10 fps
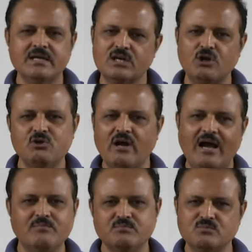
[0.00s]
now you
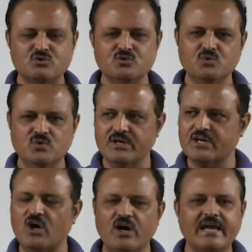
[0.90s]
have to
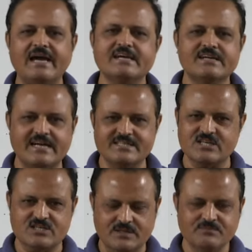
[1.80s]
record any
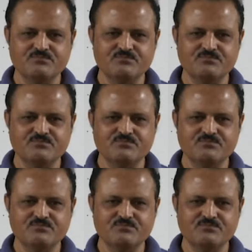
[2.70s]
transaction